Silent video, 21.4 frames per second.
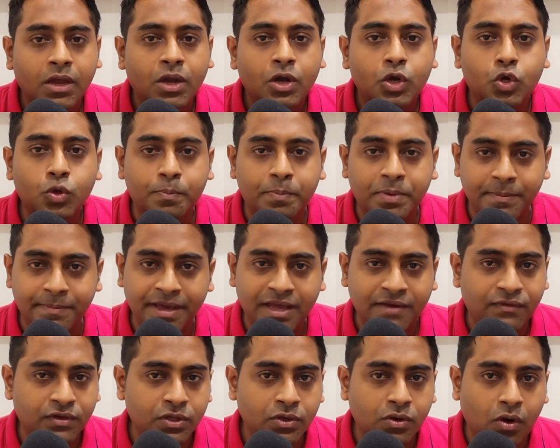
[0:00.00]
to prepare
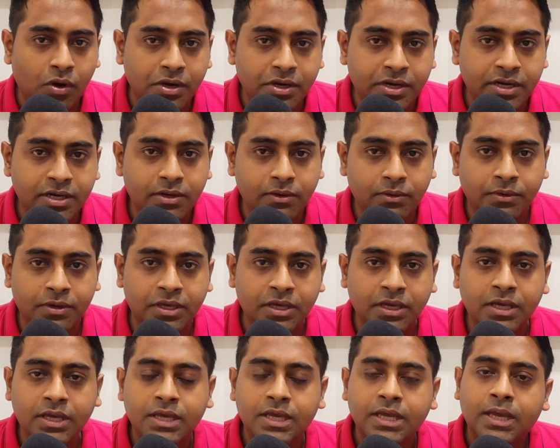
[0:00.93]
for the content,
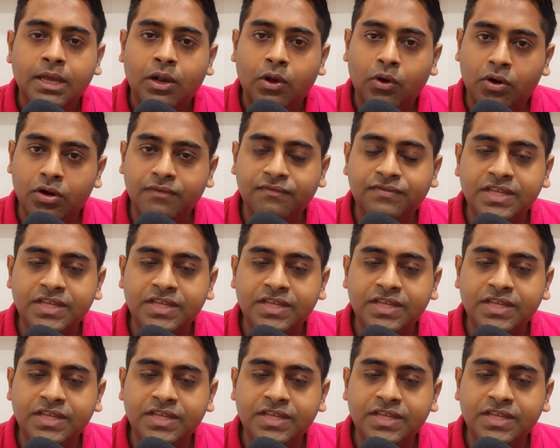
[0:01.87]
okay? A lot of